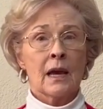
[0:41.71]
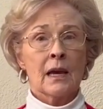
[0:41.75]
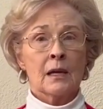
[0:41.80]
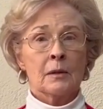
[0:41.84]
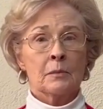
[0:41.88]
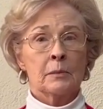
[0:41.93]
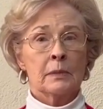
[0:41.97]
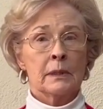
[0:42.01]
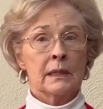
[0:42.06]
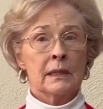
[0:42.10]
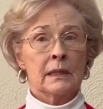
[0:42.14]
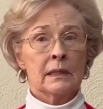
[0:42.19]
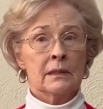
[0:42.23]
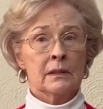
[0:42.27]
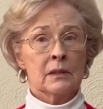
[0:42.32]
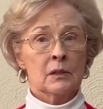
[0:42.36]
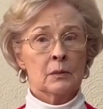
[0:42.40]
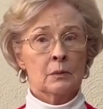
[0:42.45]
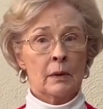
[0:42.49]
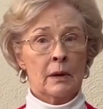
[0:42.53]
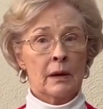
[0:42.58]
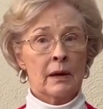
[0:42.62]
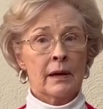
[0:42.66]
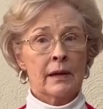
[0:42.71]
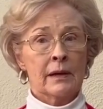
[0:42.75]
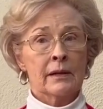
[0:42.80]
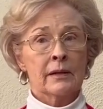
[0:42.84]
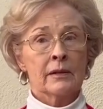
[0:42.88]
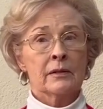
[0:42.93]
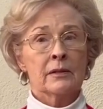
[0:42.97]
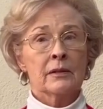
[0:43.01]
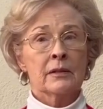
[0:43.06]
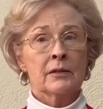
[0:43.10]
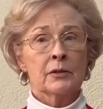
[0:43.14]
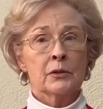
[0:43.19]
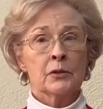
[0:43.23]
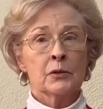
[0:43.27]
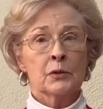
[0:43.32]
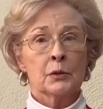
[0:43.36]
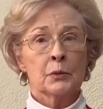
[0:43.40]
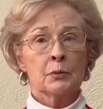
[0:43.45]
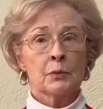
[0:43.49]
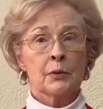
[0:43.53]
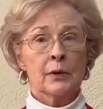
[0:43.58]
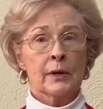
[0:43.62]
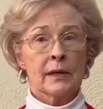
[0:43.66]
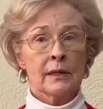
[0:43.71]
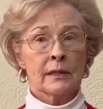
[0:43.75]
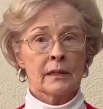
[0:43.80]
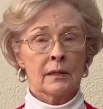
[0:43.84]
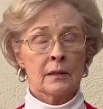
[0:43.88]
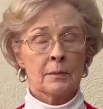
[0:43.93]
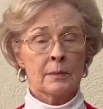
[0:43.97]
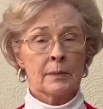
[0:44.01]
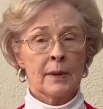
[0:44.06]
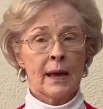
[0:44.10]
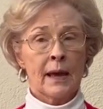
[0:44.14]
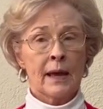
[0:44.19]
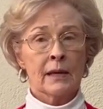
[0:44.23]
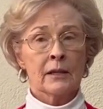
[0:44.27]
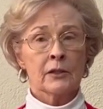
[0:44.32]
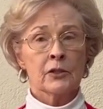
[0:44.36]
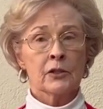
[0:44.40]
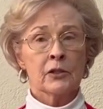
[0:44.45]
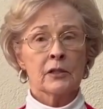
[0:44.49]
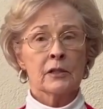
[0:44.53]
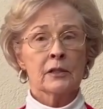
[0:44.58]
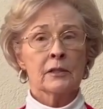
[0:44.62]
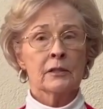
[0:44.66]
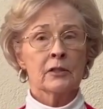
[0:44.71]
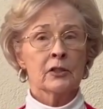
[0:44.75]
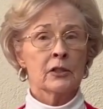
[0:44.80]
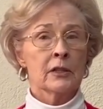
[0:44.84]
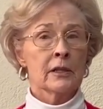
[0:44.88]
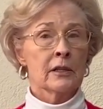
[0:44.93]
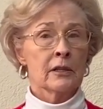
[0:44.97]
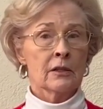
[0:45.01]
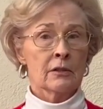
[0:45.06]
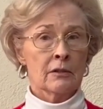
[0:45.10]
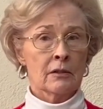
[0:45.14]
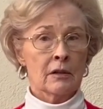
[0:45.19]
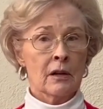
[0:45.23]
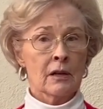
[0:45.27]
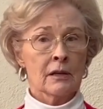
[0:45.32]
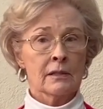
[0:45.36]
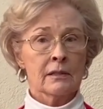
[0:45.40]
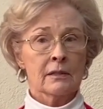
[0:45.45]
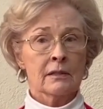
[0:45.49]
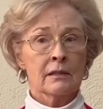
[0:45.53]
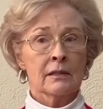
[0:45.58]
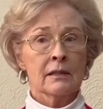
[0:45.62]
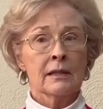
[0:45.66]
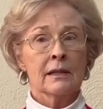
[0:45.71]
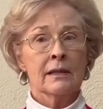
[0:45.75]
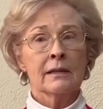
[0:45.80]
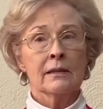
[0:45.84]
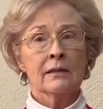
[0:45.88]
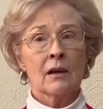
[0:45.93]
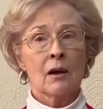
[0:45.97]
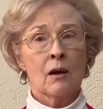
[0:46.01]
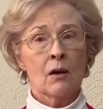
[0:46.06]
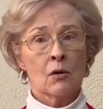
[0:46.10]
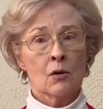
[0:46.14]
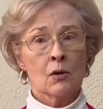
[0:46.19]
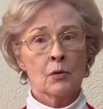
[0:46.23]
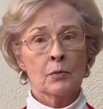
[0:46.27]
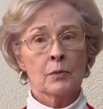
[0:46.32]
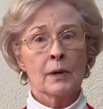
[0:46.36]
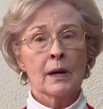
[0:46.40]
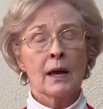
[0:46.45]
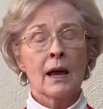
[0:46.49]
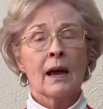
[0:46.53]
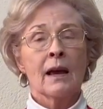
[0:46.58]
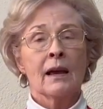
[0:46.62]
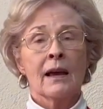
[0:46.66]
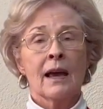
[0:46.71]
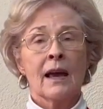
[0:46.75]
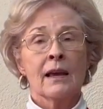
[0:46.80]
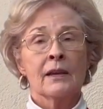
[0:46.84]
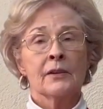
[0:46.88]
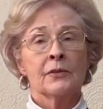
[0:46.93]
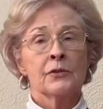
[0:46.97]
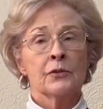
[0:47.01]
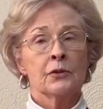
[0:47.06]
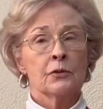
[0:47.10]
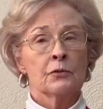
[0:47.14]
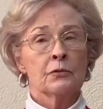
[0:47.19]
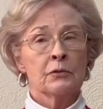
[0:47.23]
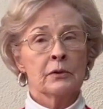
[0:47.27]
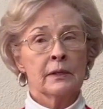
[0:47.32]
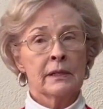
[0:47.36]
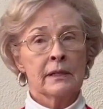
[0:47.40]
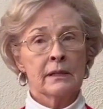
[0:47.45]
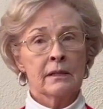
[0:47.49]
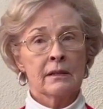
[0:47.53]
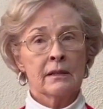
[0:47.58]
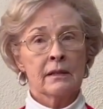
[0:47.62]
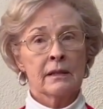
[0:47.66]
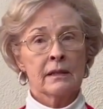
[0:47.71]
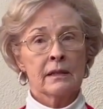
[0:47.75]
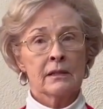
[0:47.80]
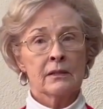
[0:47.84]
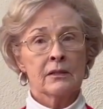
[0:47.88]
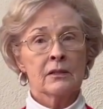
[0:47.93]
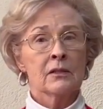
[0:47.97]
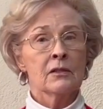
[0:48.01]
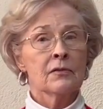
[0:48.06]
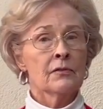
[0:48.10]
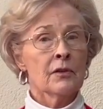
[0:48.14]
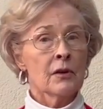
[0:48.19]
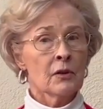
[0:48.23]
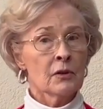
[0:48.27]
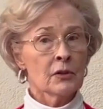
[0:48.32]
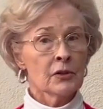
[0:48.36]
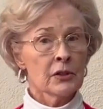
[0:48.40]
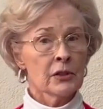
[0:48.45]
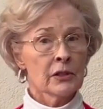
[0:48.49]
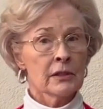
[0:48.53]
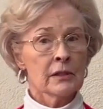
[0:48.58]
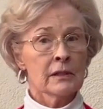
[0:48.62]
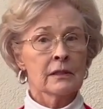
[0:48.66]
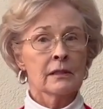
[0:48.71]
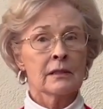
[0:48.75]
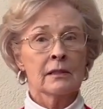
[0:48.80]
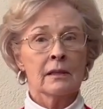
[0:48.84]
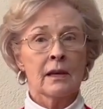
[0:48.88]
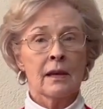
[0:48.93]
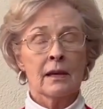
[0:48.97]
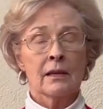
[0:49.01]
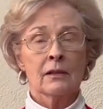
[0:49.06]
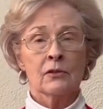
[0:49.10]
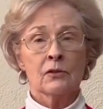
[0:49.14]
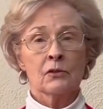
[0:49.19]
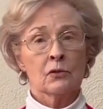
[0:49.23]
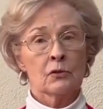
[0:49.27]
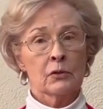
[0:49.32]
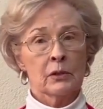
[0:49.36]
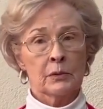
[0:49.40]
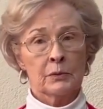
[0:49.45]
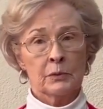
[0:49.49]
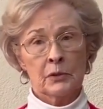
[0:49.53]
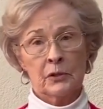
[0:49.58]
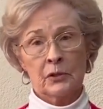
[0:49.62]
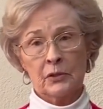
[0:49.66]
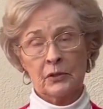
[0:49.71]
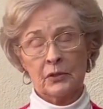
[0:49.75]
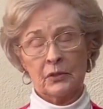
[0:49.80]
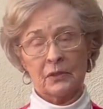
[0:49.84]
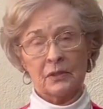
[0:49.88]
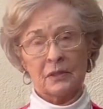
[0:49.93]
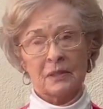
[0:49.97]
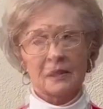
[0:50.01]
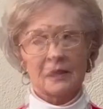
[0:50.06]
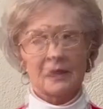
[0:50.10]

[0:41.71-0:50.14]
Be inspired to spread compassion, generosity, and hope as you read these devotions and scriptures.